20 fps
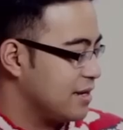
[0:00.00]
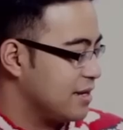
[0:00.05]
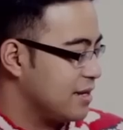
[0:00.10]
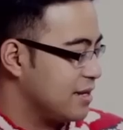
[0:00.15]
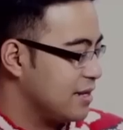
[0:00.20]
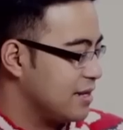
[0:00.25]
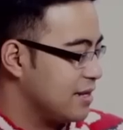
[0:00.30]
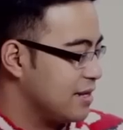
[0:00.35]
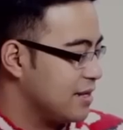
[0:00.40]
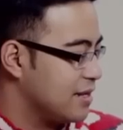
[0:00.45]

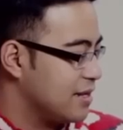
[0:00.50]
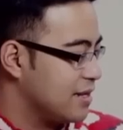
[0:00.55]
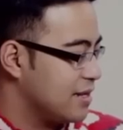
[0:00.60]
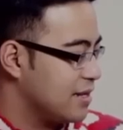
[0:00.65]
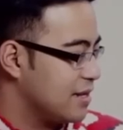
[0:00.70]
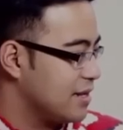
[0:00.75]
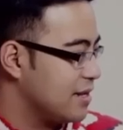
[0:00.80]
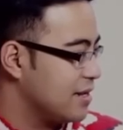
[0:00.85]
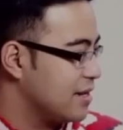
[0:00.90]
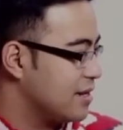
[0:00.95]

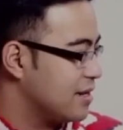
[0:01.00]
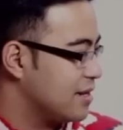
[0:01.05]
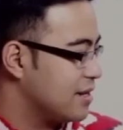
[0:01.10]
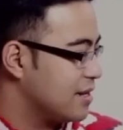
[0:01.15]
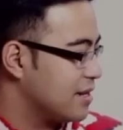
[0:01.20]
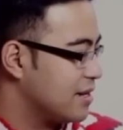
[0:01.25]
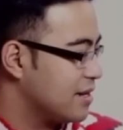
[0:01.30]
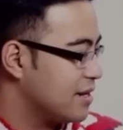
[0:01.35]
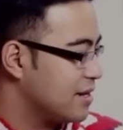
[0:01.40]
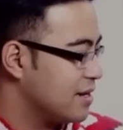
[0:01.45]

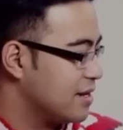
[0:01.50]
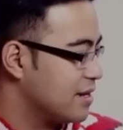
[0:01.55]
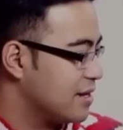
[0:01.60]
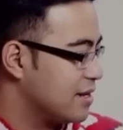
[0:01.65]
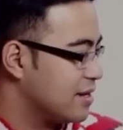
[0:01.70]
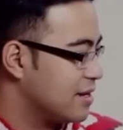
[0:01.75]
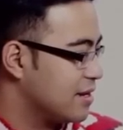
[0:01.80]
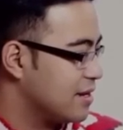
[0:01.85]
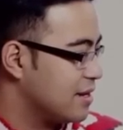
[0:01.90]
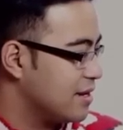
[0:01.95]

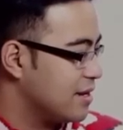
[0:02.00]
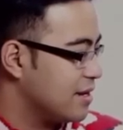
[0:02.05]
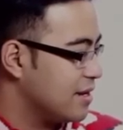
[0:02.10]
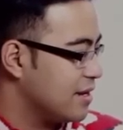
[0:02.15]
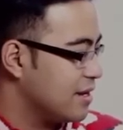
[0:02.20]
[no speech]